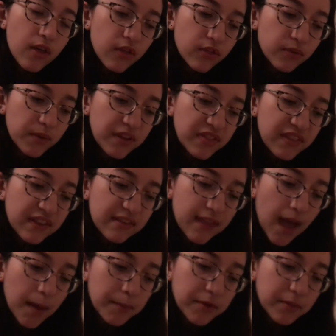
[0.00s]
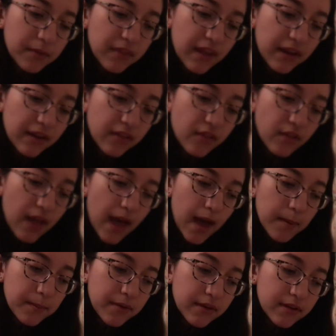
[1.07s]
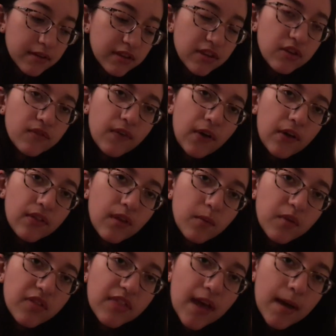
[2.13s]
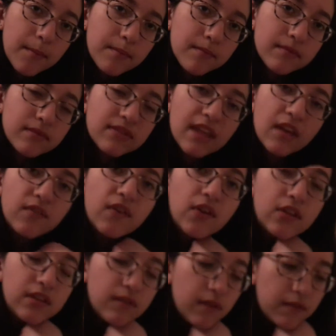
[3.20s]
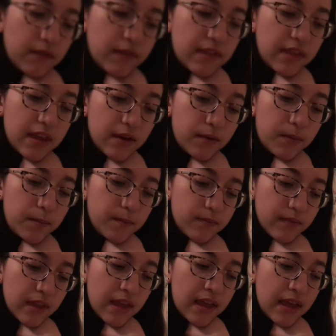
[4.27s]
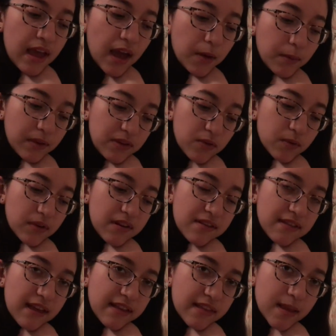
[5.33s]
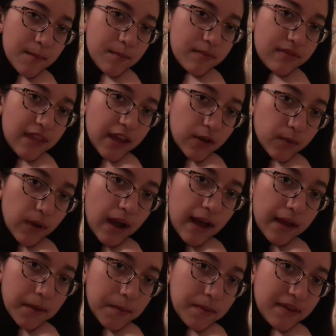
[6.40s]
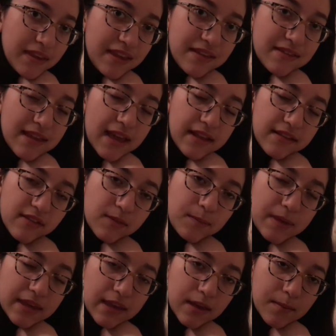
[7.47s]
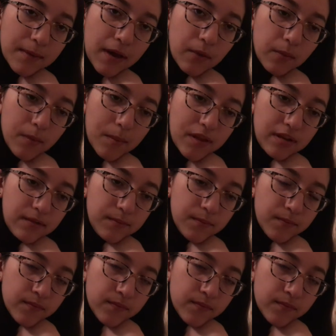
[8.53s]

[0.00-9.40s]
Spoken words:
3 things happen when they are in the lab. You fall in love with them, they fall in love with you, and when you criticize them, they cry, he said, speaking about women.